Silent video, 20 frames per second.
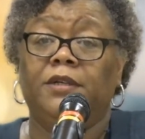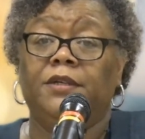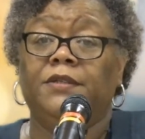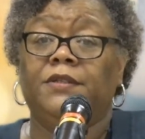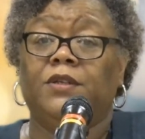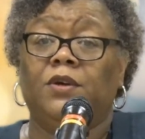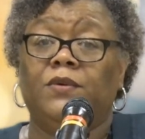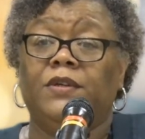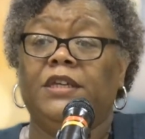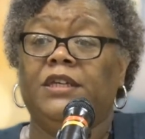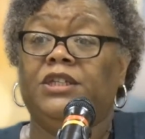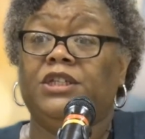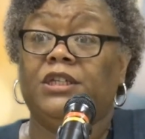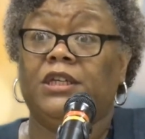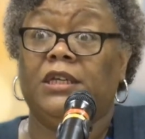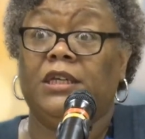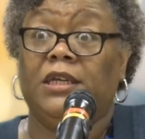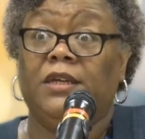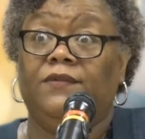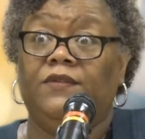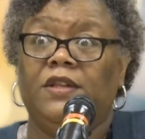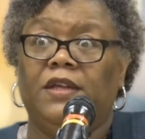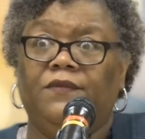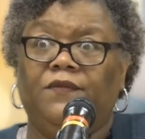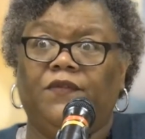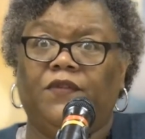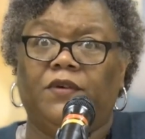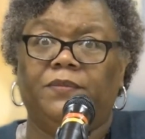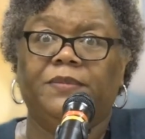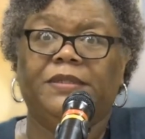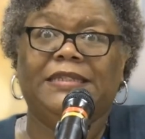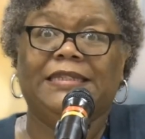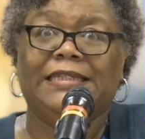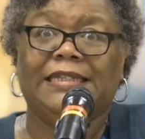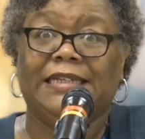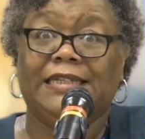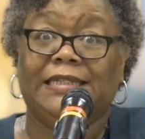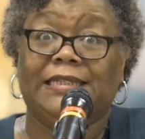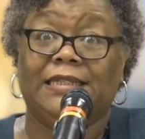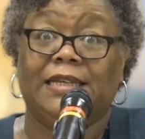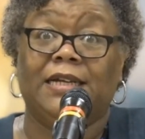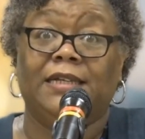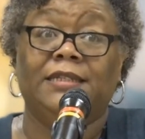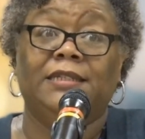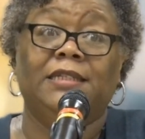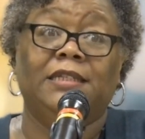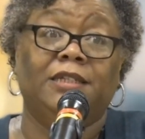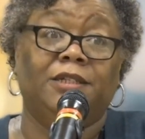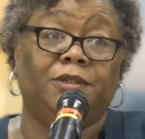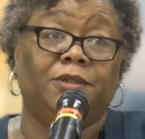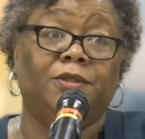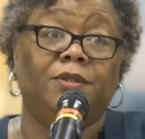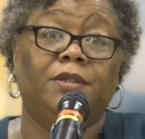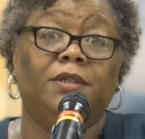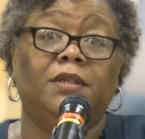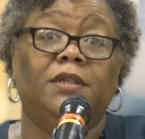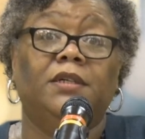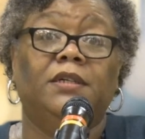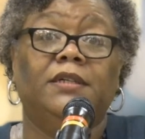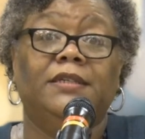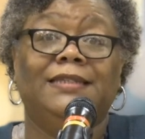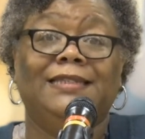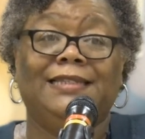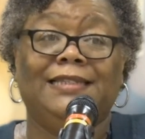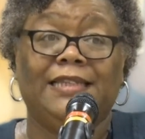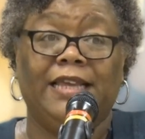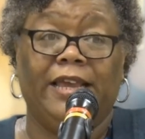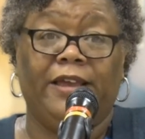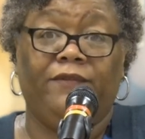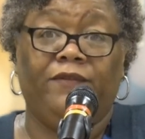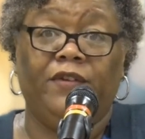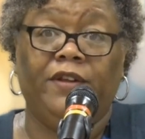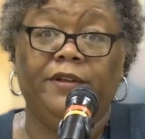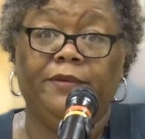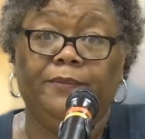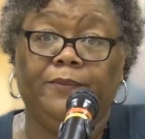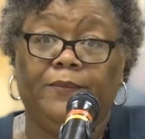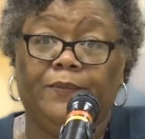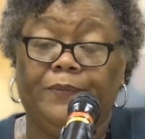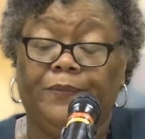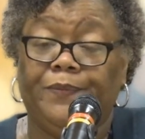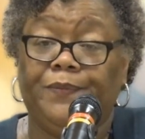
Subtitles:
so each evening from 6 until 7,